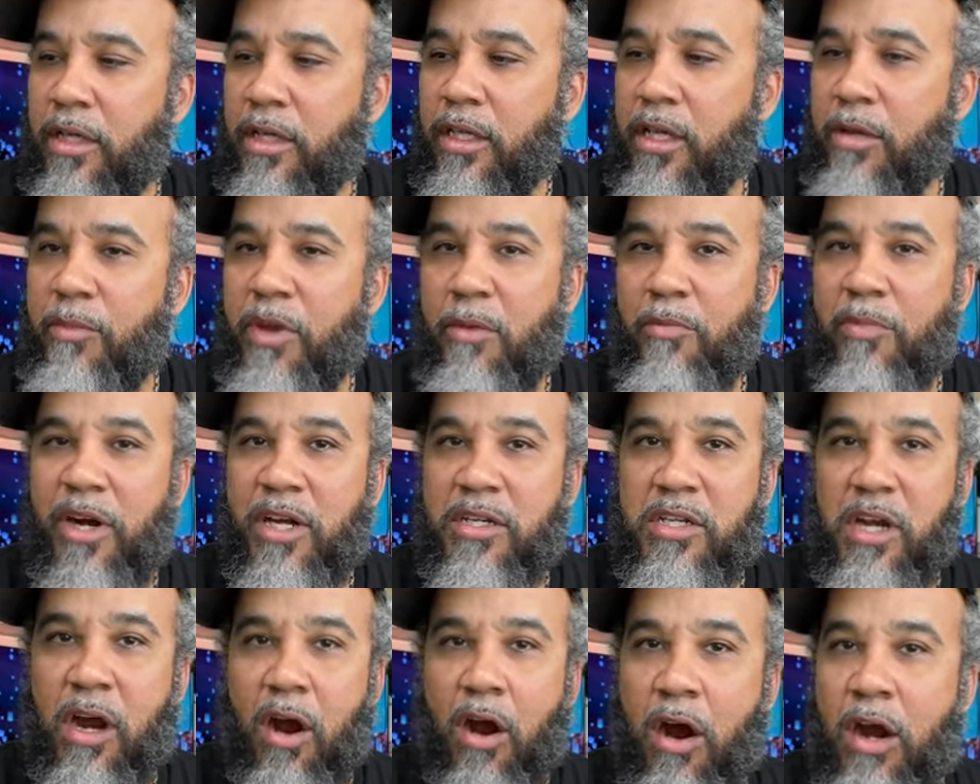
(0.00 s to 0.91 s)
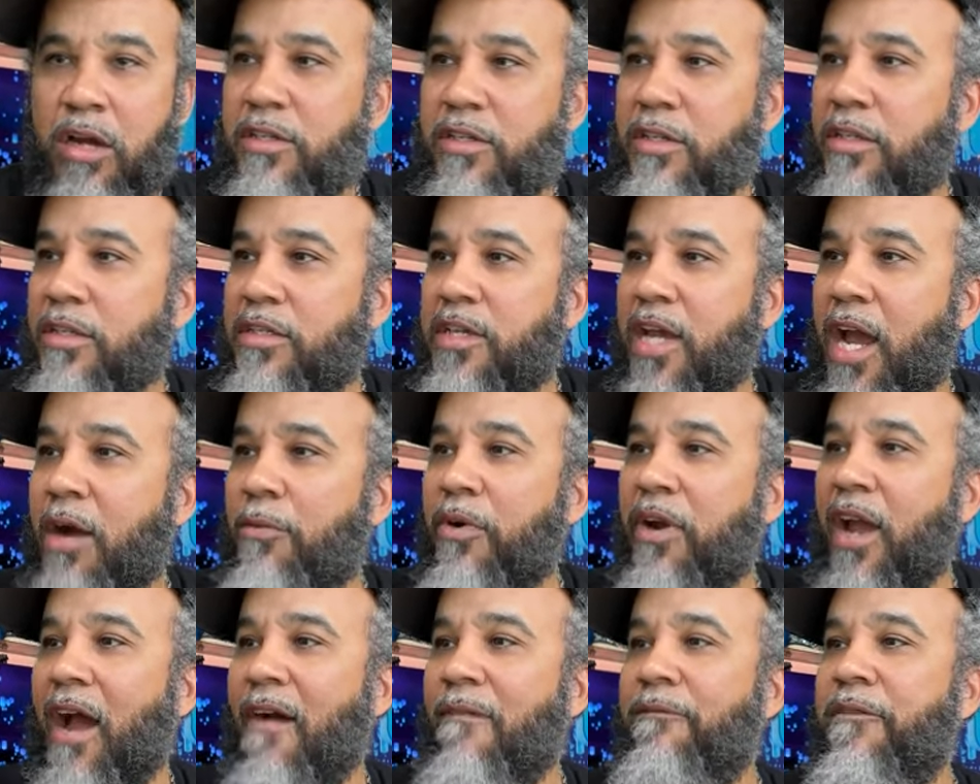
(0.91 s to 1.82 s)
Give me a bunch of hearts in the chat. We
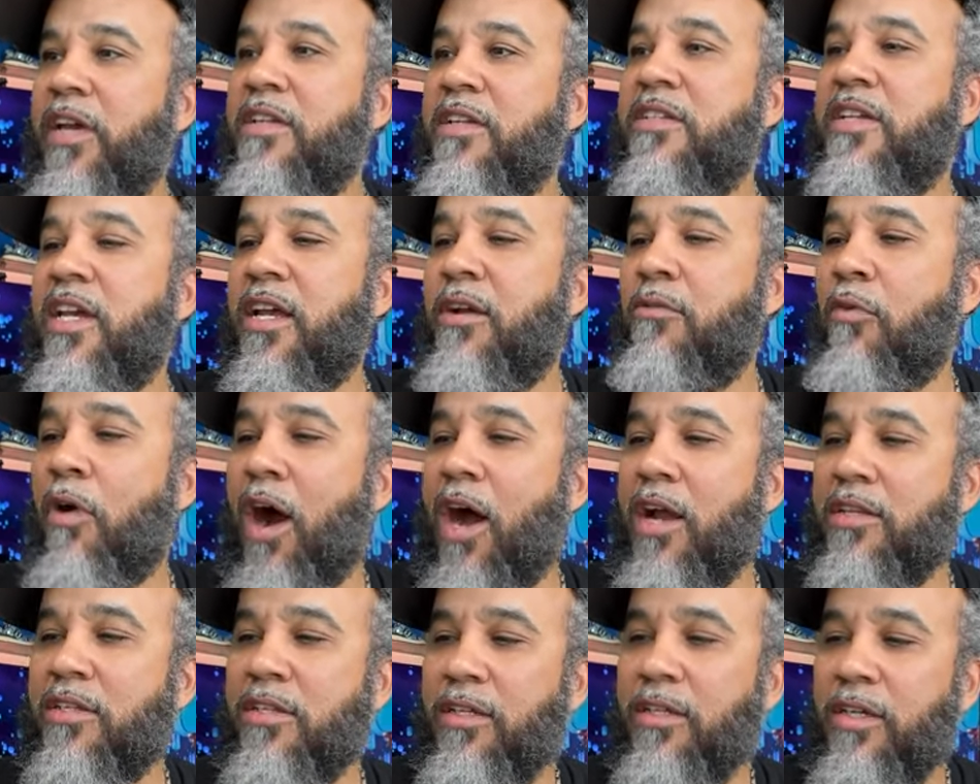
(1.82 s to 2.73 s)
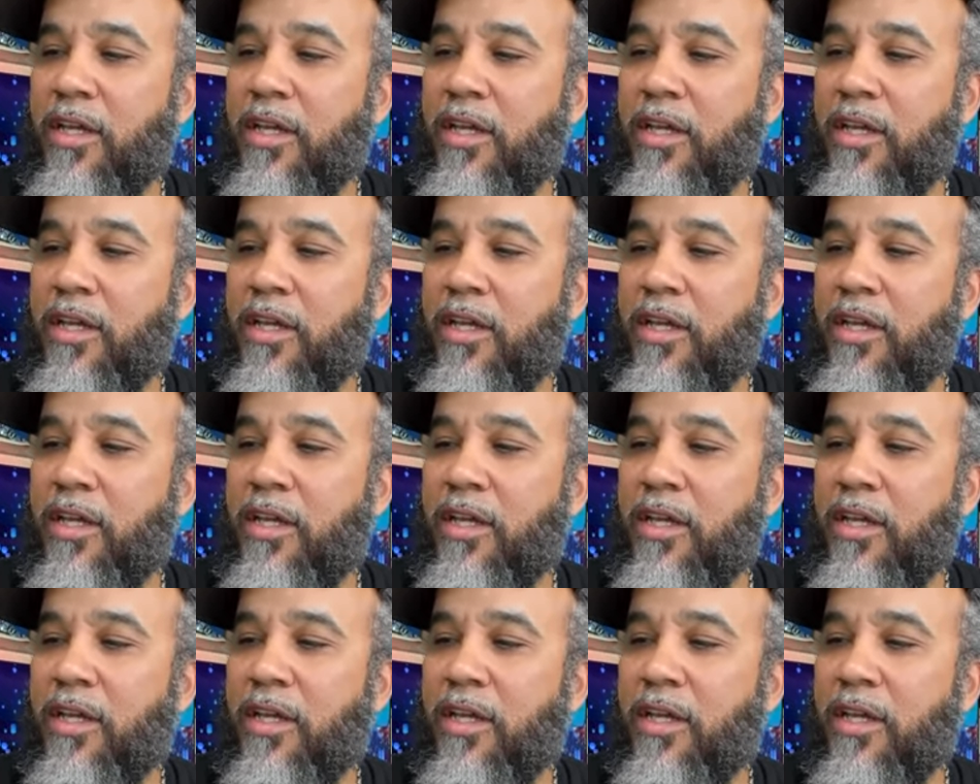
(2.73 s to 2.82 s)
got 15 watching.